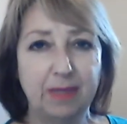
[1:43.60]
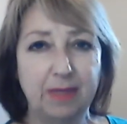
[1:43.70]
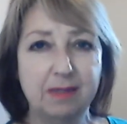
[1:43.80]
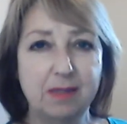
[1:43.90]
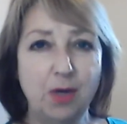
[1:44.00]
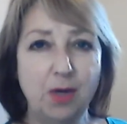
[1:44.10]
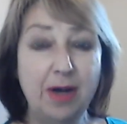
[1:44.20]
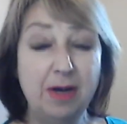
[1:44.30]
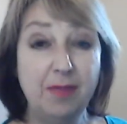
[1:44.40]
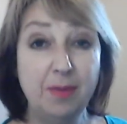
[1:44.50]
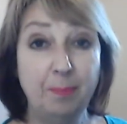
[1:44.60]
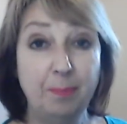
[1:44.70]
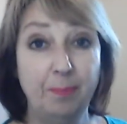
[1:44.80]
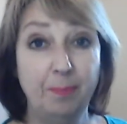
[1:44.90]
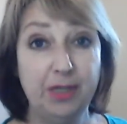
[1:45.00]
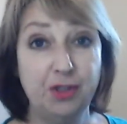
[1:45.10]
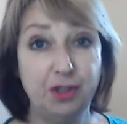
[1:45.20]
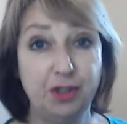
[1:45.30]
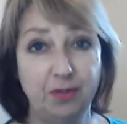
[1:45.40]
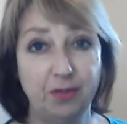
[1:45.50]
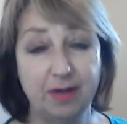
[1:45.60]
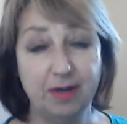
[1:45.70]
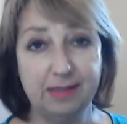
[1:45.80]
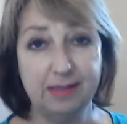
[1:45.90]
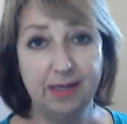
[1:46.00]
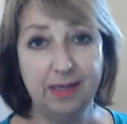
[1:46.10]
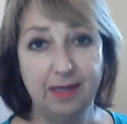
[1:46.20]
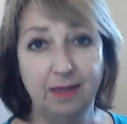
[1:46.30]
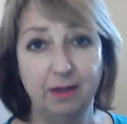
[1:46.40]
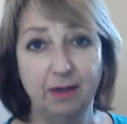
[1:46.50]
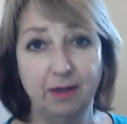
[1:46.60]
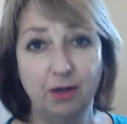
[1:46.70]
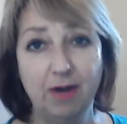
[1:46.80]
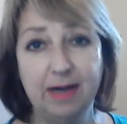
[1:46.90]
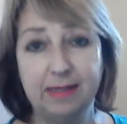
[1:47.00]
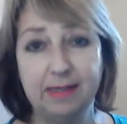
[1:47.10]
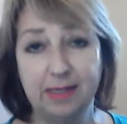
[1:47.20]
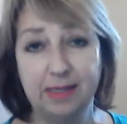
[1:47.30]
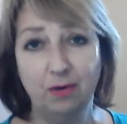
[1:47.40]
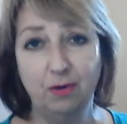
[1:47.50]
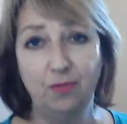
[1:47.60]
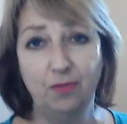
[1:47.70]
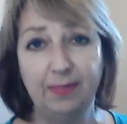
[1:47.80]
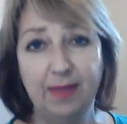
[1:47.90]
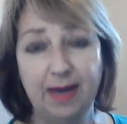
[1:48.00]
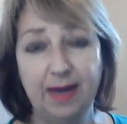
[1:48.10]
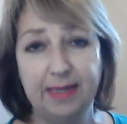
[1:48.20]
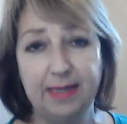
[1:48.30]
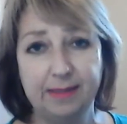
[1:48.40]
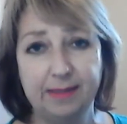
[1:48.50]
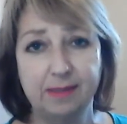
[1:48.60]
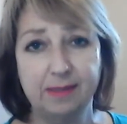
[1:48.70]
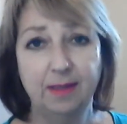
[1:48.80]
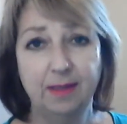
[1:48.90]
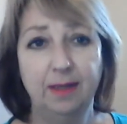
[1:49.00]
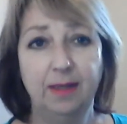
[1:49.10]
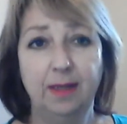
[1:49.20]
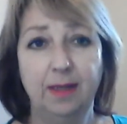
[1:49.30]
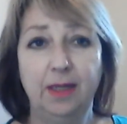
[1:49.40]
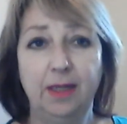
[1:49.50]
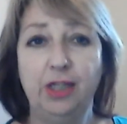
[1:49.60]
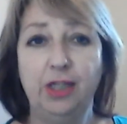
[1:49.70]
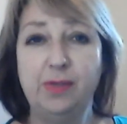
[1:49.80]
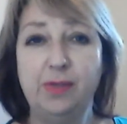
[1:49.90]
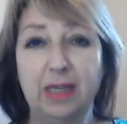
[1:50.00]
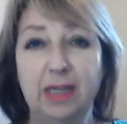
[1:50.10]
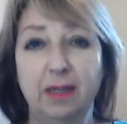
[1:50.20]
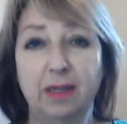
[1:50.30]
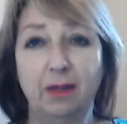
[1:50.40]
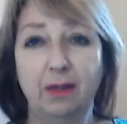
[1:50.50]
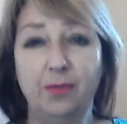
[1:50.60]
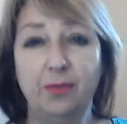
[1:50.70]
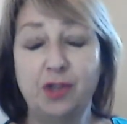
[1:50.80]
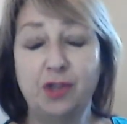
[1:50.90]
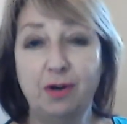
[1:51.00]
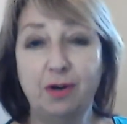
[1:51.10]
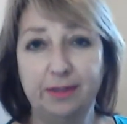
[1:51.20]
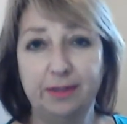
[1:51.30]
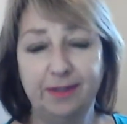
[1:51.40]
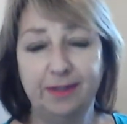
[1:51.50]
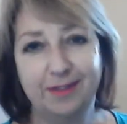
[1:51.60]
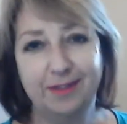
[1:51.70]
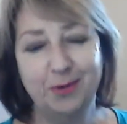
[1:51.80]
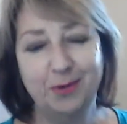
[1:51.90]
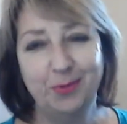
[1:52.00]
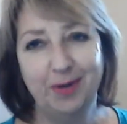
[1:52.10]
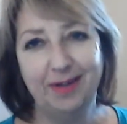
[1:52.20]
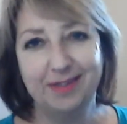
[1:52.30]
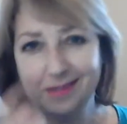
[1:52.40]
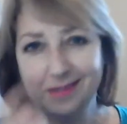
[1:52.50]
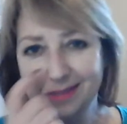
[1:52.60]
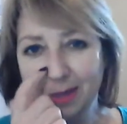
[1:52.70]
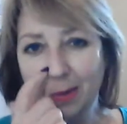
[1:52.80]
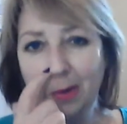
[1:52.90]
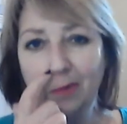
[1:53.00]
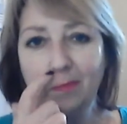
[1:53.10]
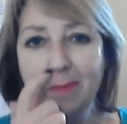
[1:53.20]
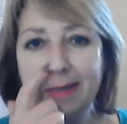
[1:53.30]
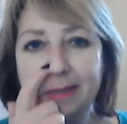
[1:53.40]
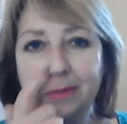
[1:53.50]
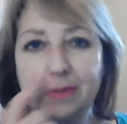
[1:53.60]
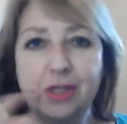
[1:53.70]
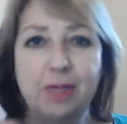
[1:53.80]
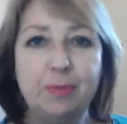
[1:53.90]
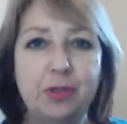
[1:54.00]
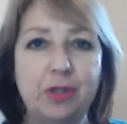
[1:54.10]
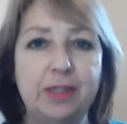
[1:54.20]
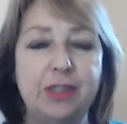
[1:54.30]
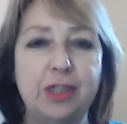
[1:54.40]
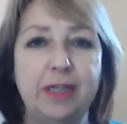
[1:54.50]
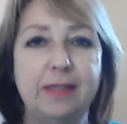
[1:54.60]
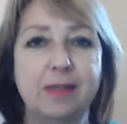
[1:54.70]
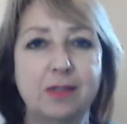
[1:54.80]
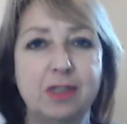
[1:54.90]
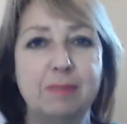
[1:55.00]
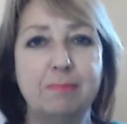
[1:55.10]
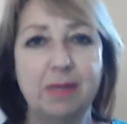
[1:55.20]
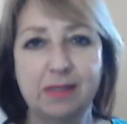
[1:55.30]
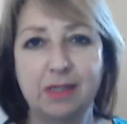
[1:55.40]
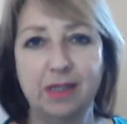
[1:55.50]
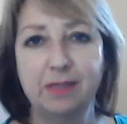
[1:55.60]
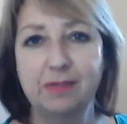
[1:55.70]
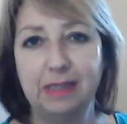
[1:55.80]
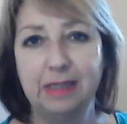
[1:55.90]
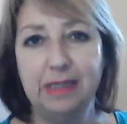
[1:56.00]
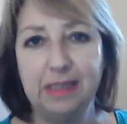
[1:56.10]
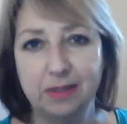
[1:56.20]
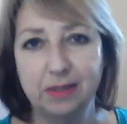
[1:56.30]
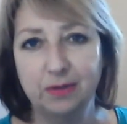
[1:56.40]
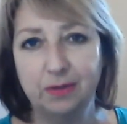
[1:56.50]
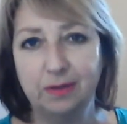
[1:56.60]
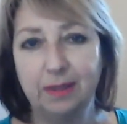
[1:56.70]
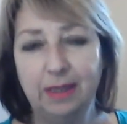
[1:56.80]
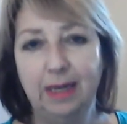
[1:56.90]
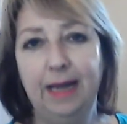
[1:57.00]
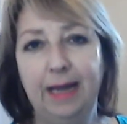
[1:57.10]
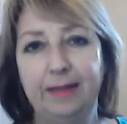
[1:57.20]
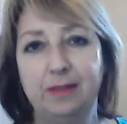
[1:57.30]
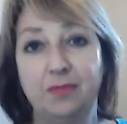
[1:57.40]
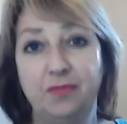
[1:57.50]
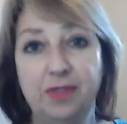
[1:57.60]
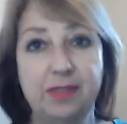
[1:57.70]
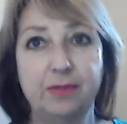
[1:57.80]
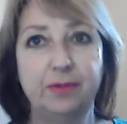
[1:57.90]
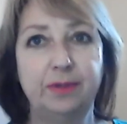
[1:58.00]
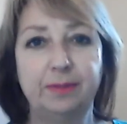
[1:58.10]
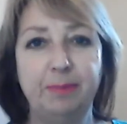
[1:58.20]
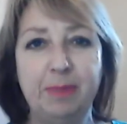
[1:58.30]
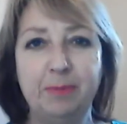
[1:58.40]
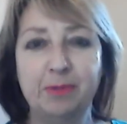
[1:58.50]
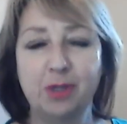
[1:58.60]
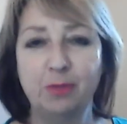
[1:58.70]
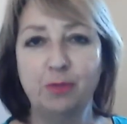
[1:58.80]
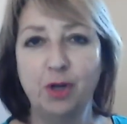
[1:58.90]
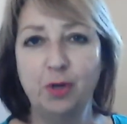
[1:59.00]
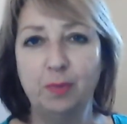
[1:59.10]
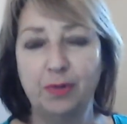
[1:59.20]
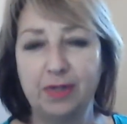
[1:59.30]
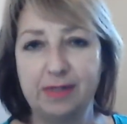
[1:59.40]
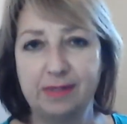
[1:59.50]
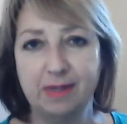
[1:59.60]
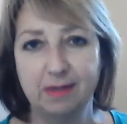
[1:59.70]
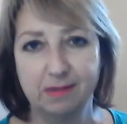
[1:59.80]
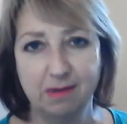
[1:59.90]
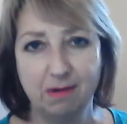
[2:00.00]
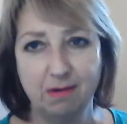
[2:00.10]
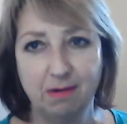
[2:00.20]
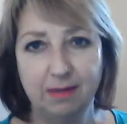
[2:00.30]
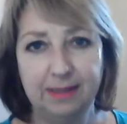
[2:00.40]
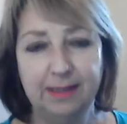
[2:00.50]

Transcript: So another issue that I see a great deal of, and that is using a lot of jargon, as I call it. So a lot of medical terminology such as musculoskeletal and visceral. People don't know what these things are.